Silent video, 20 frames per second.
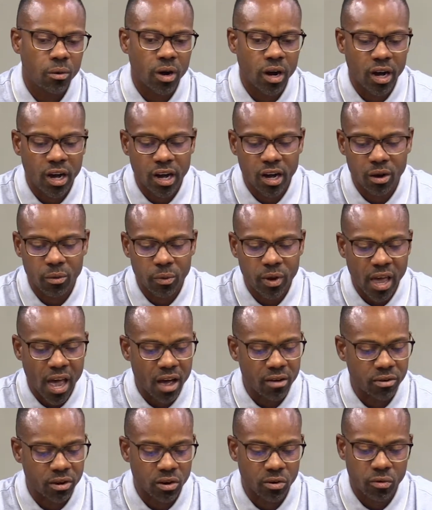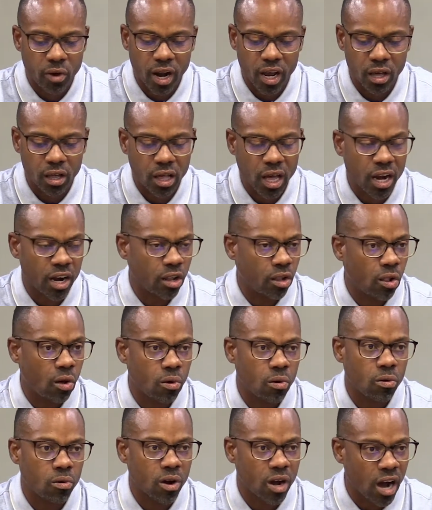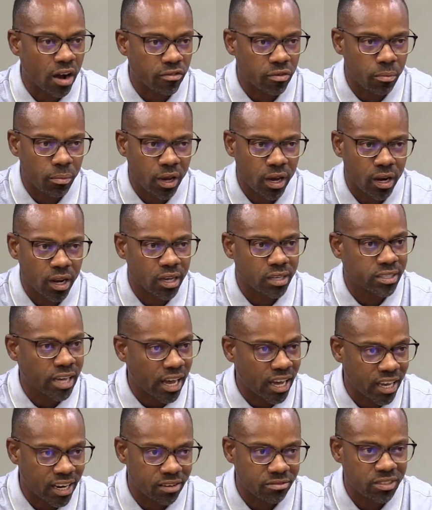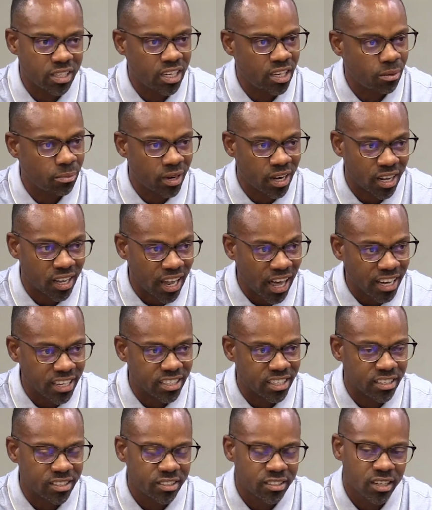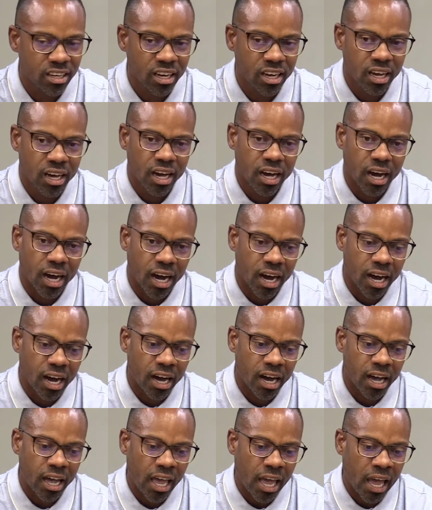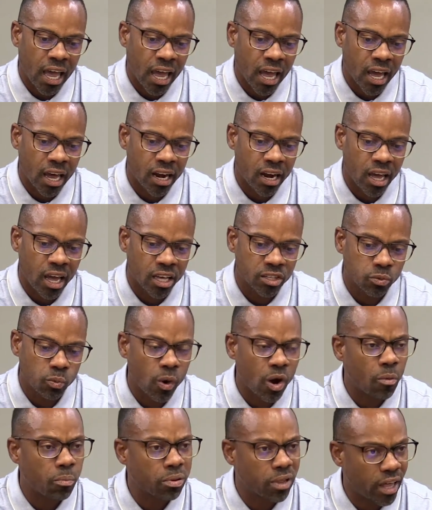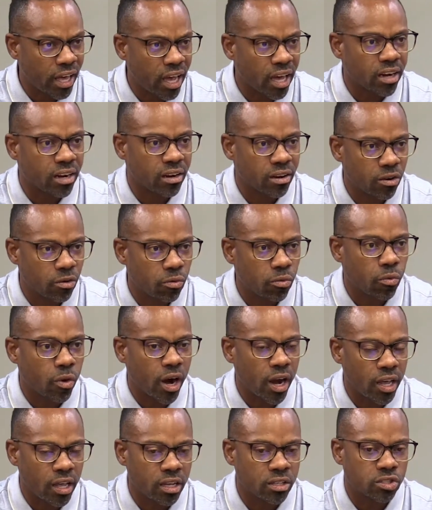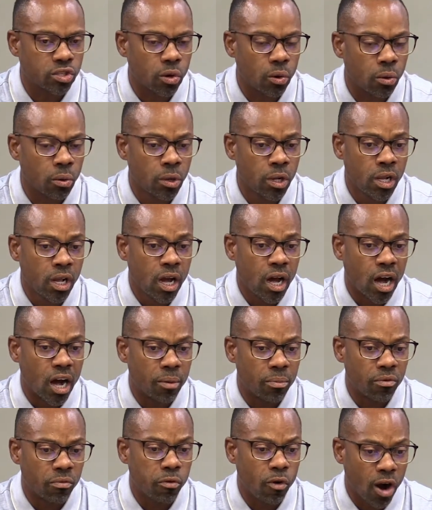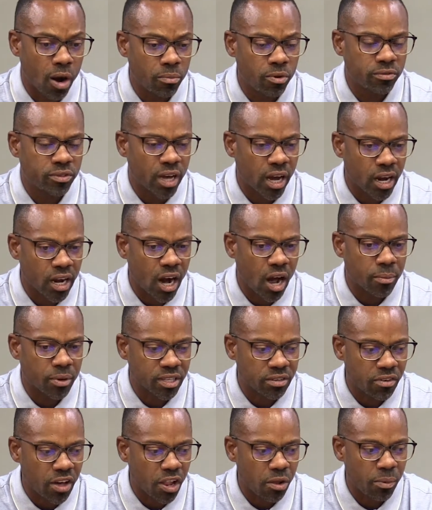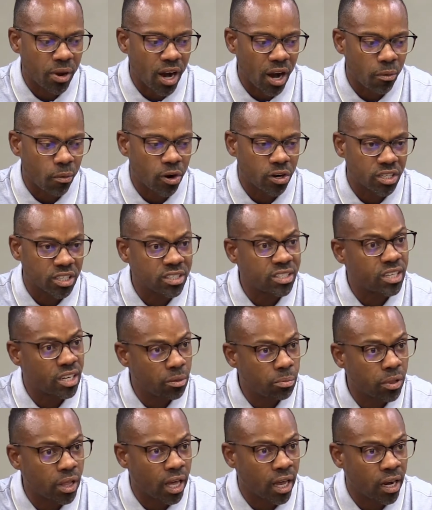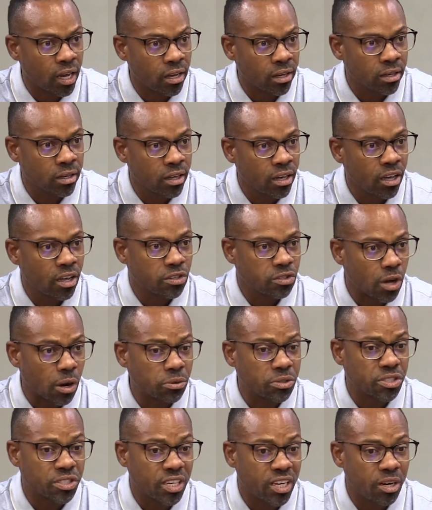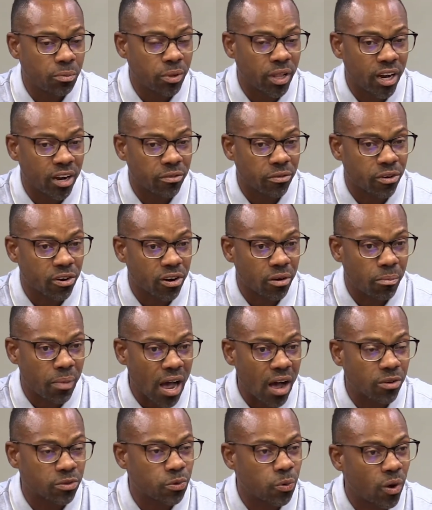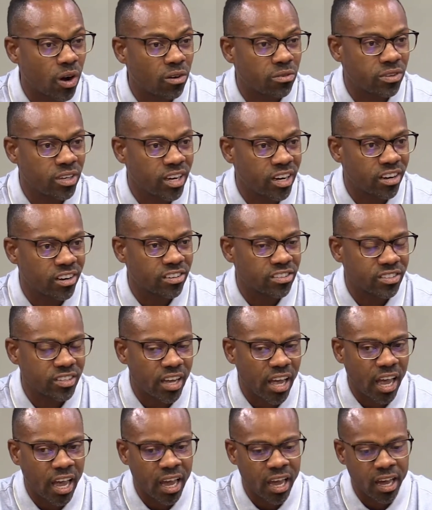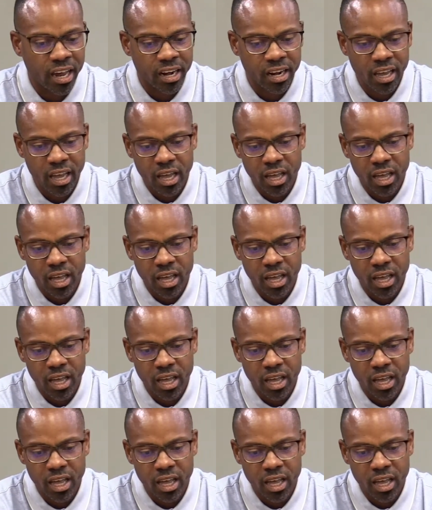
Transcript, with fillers: uh, we have a great kind of local government executive team and electeds, uh, and it's well planned. Right. And so uh, before I moved to economic development, I worked in city planning. So I was a city planner for about twelve years. And